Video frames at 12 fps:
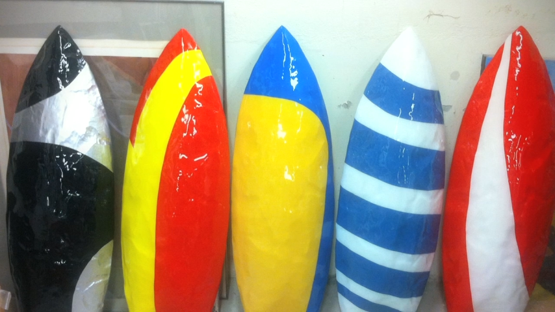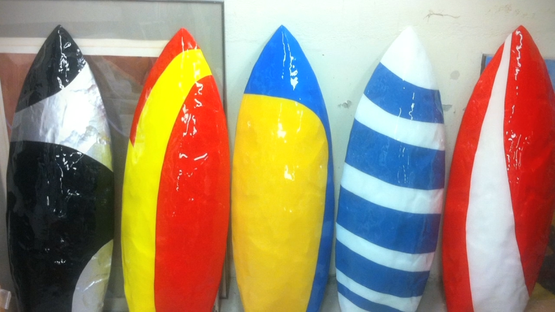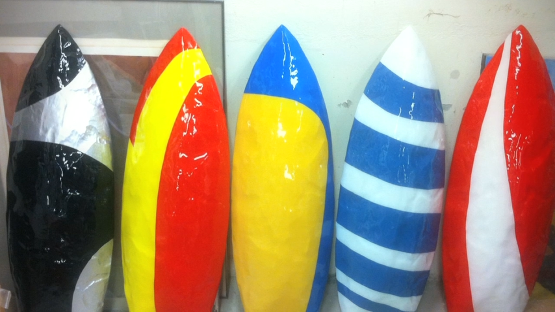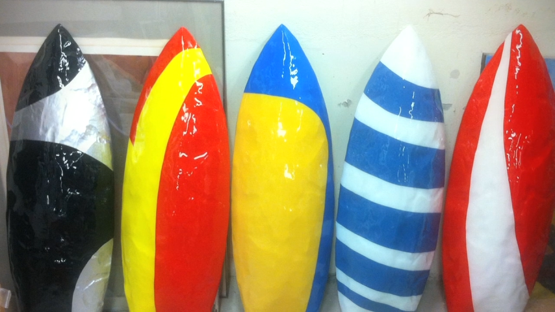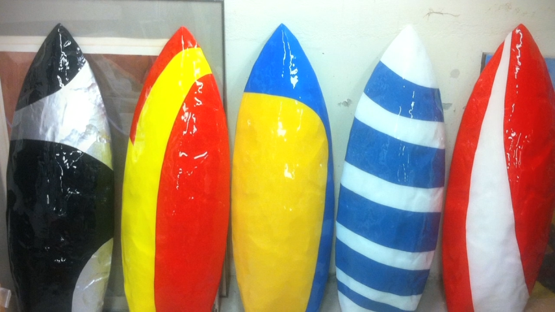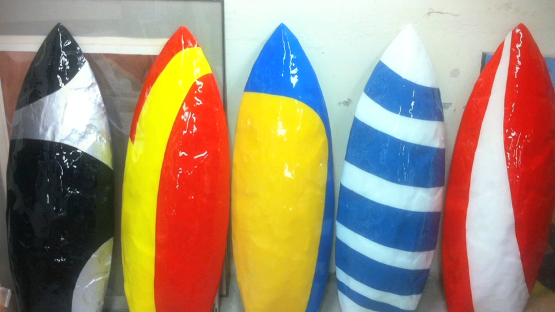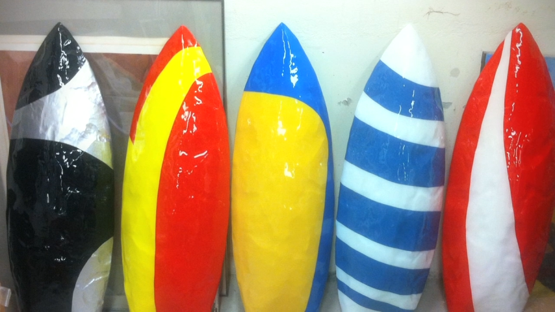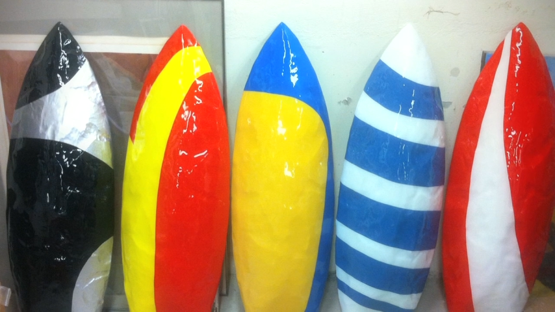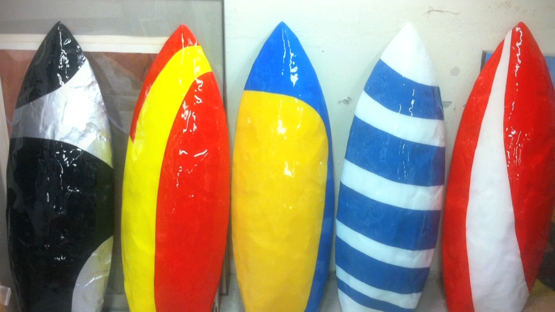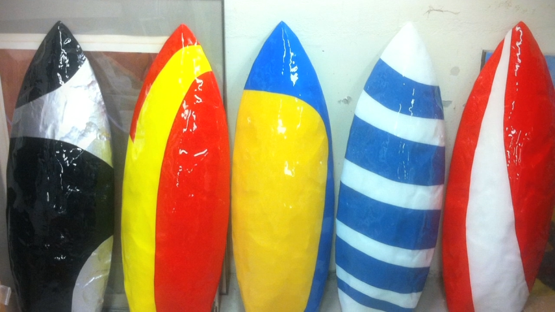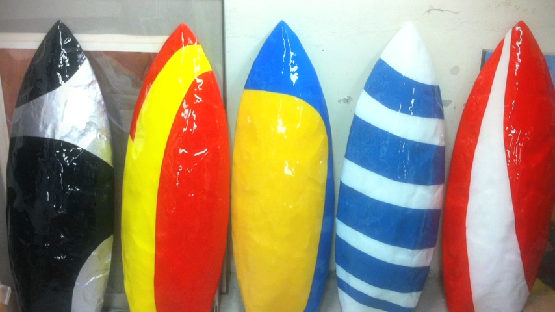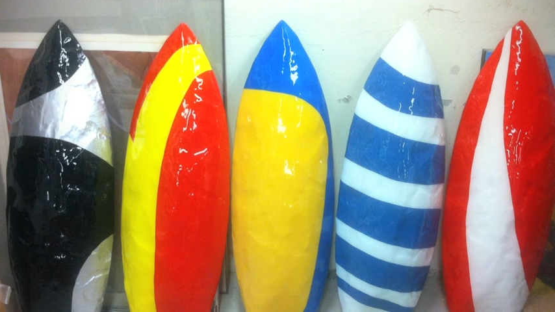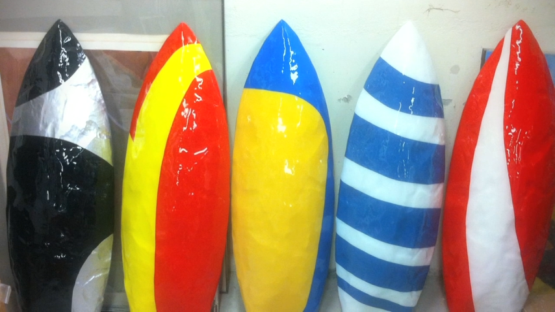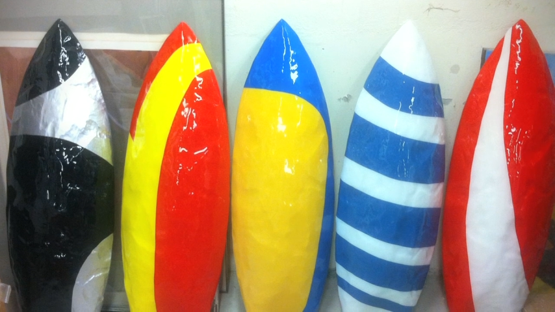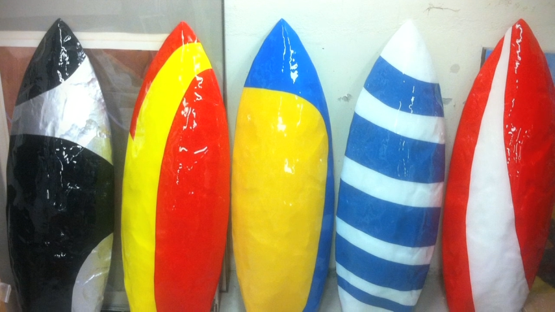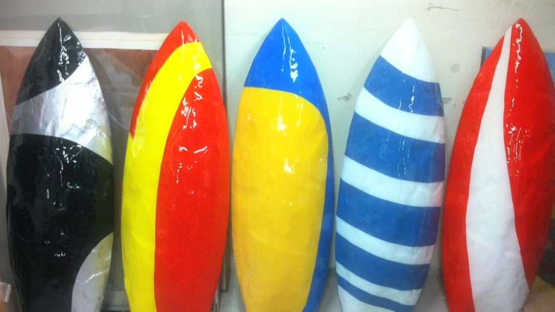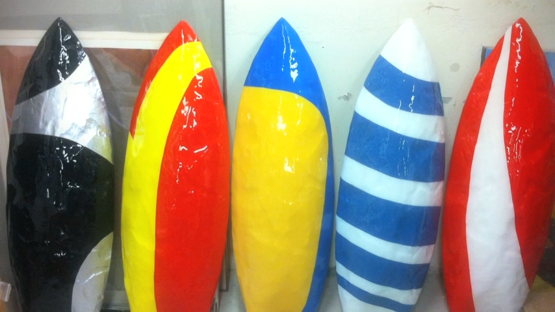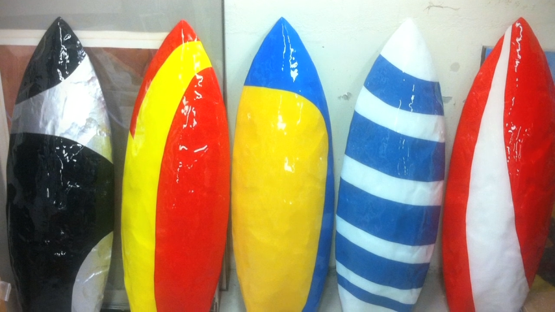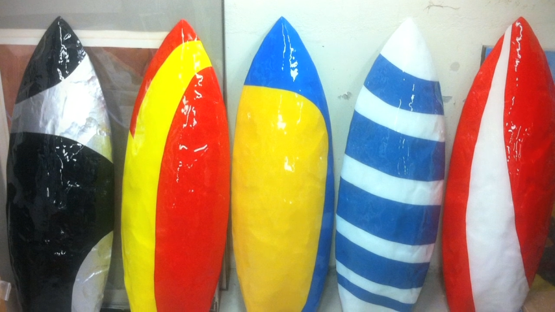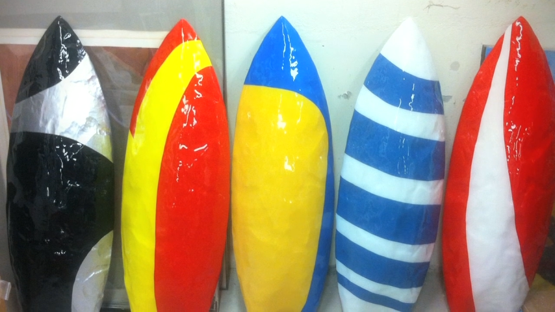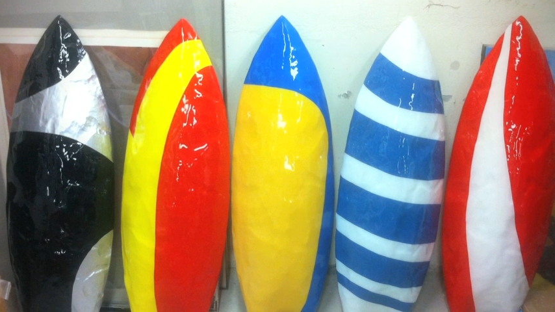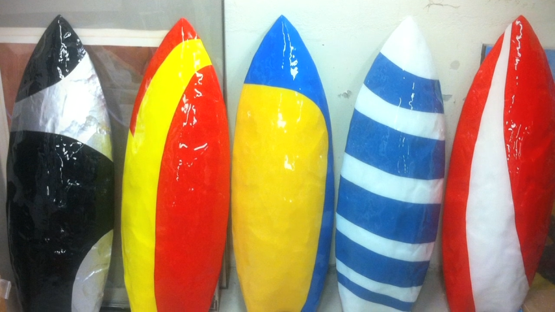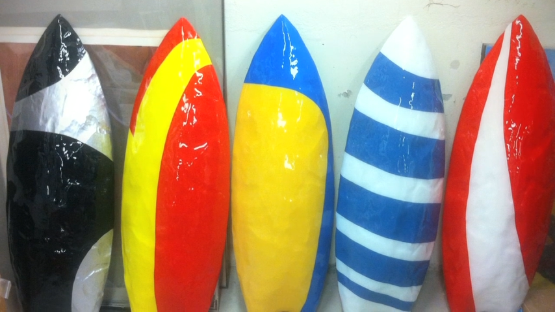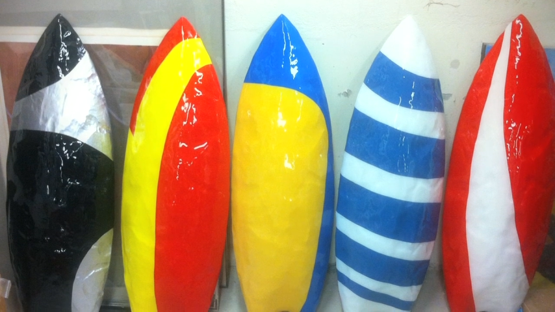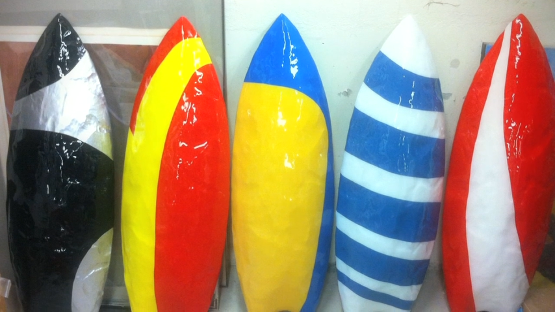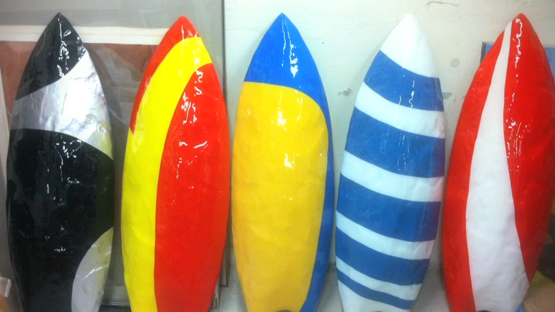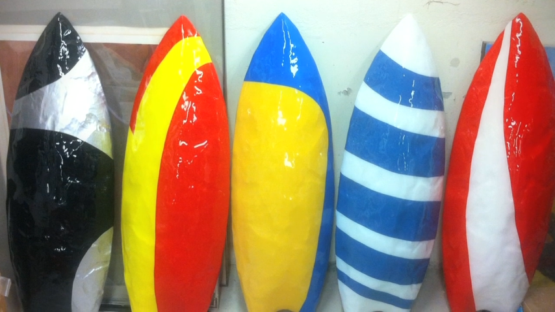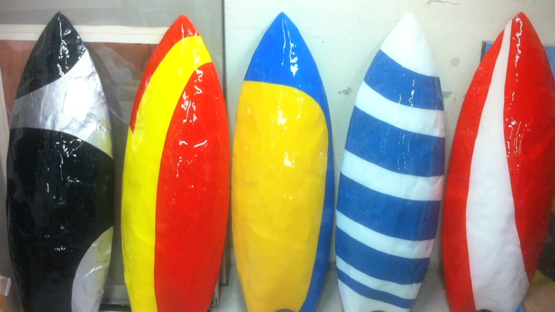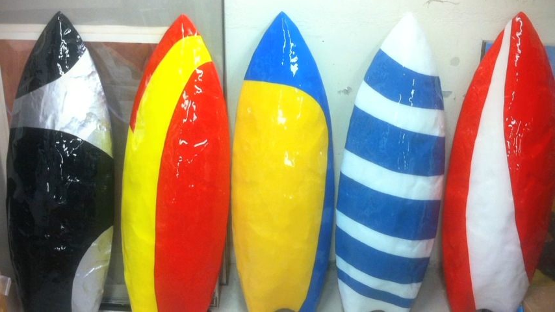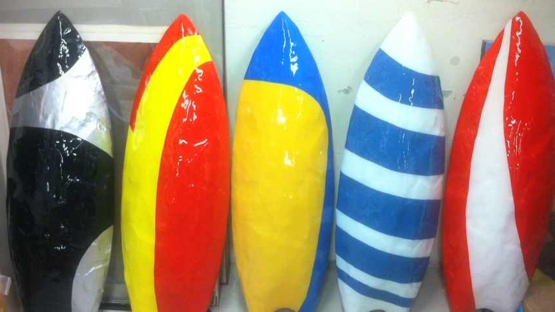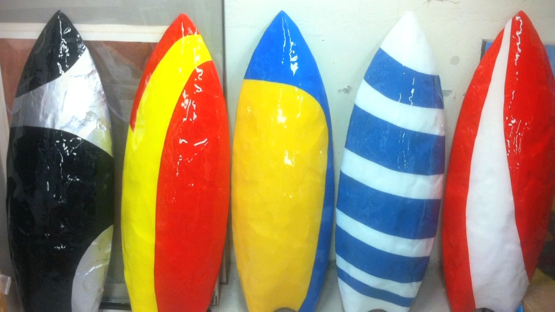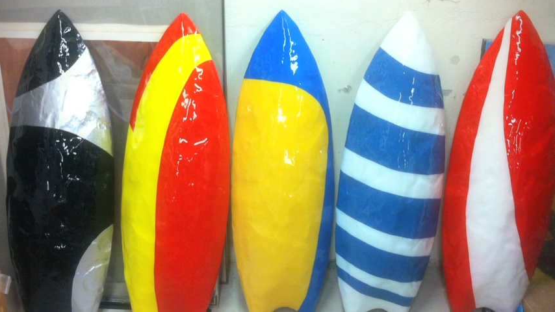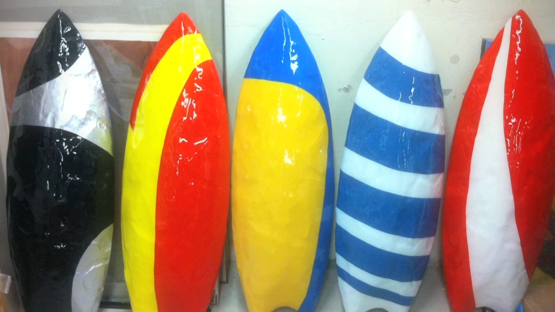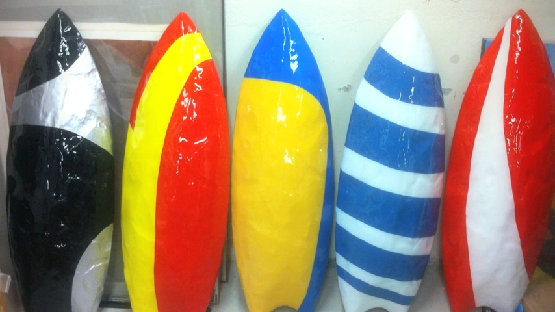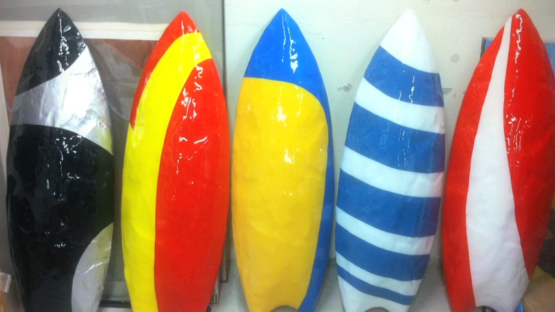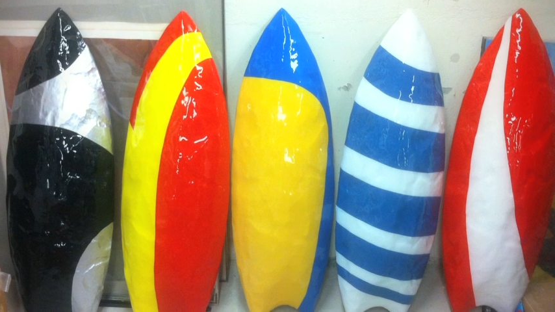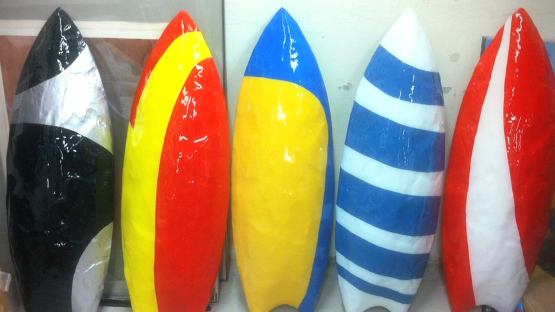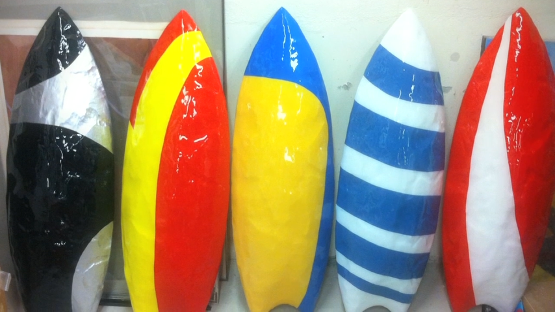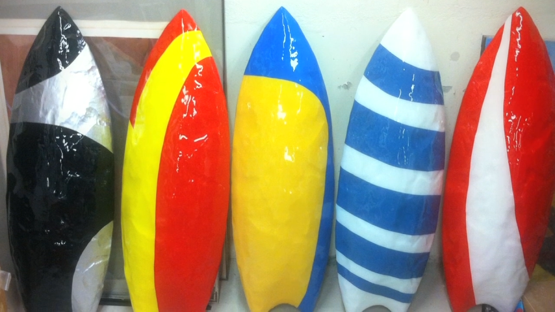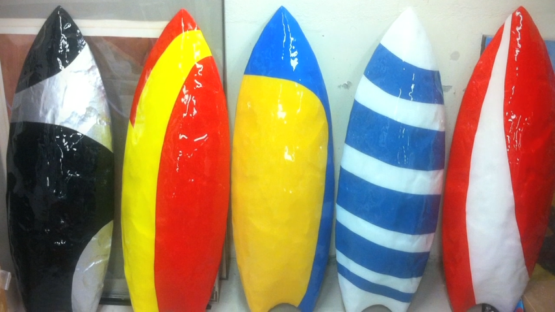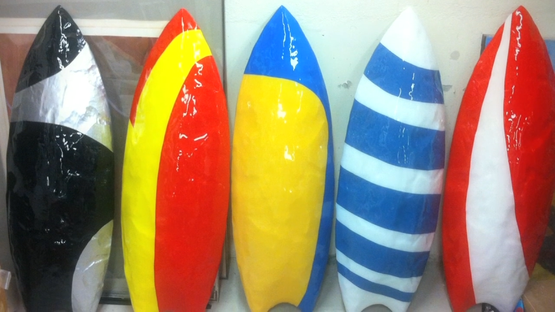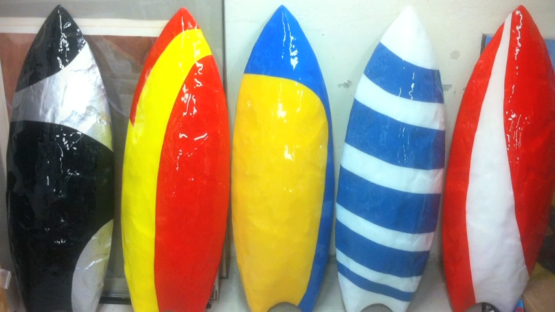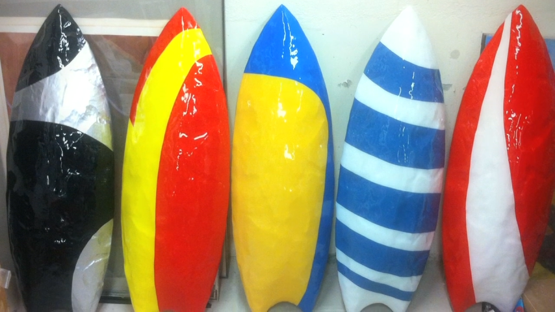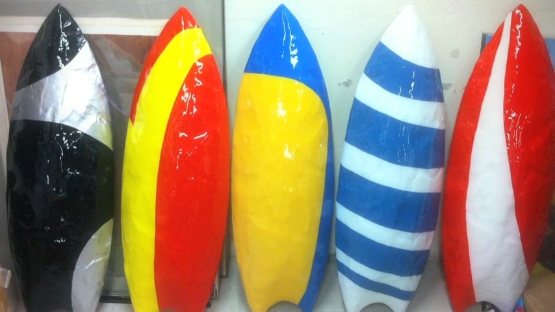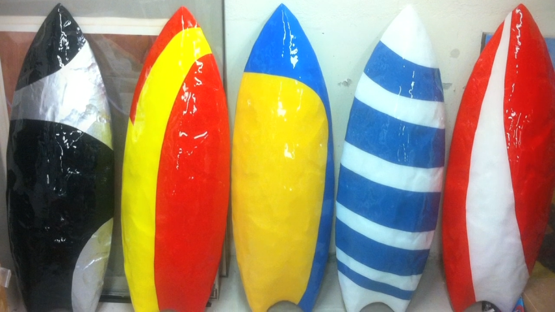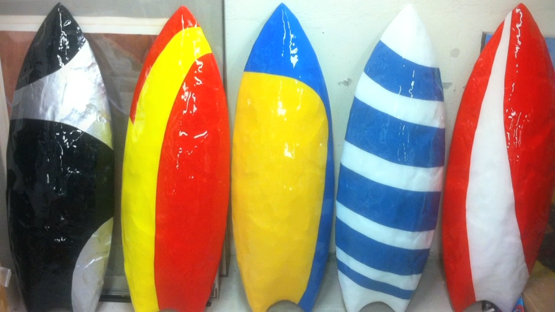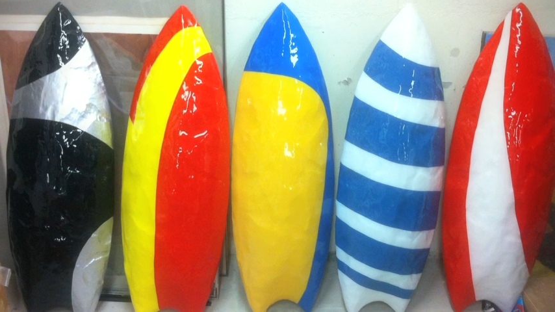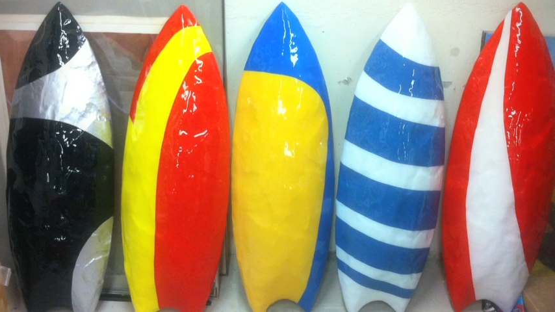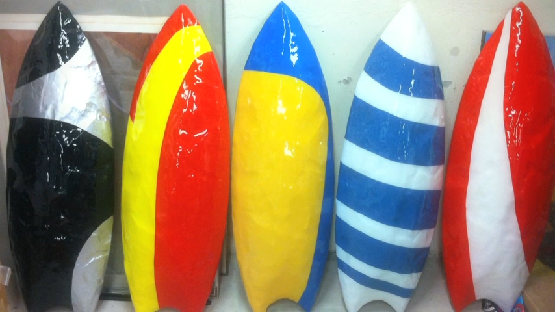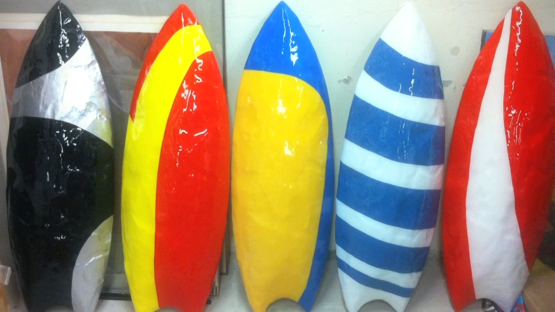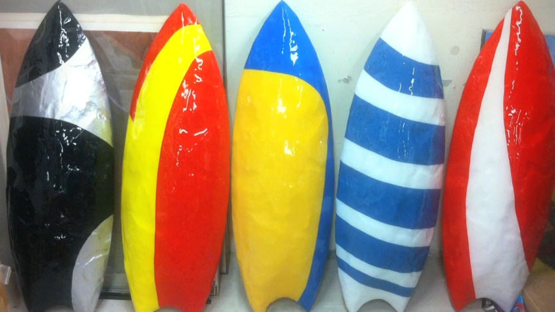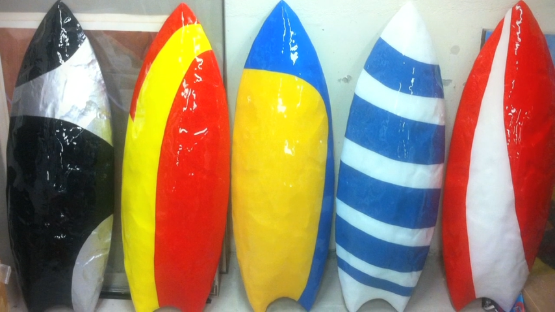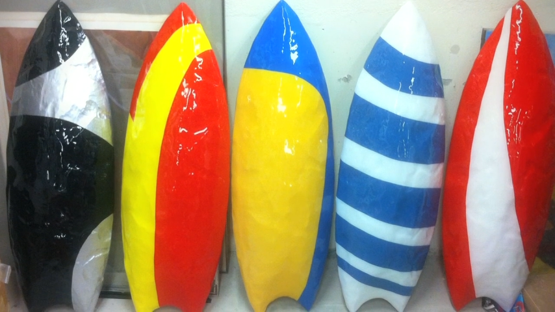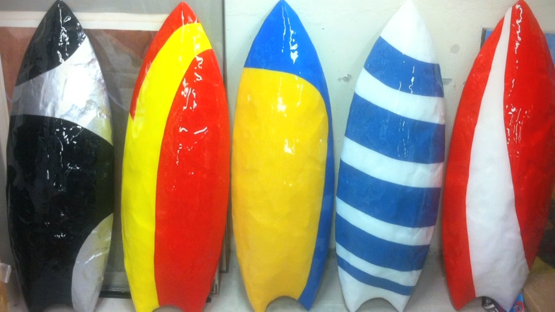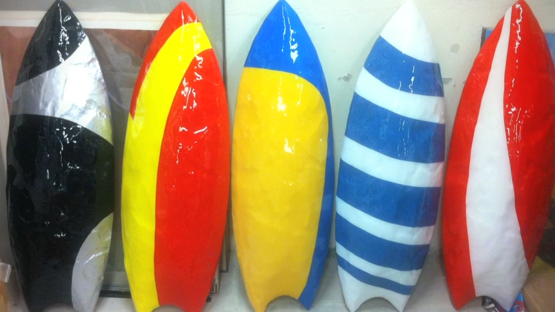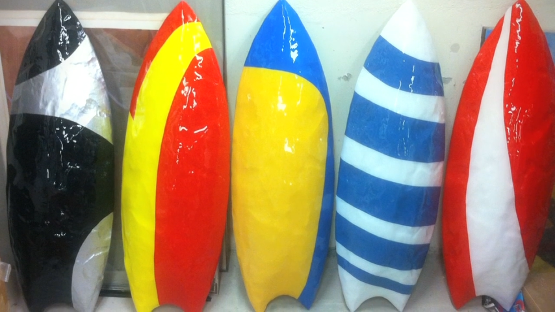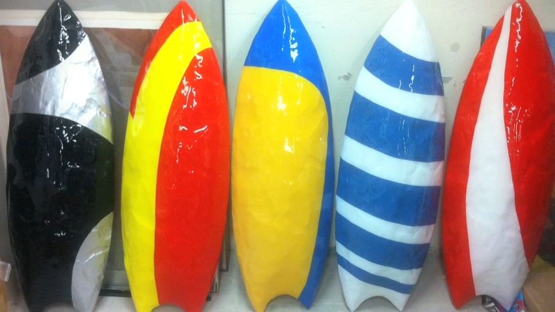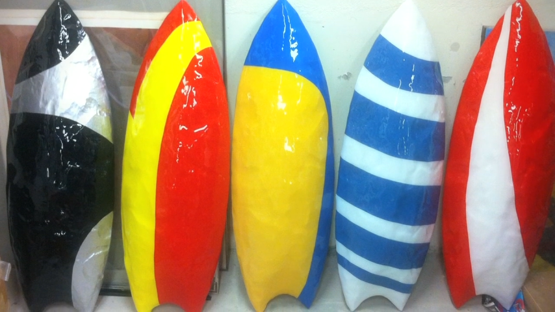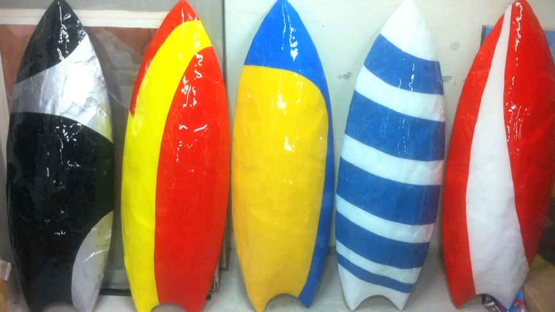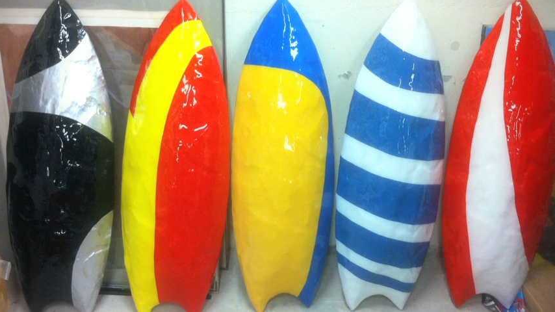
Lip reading: Nobody's mouth can be seen.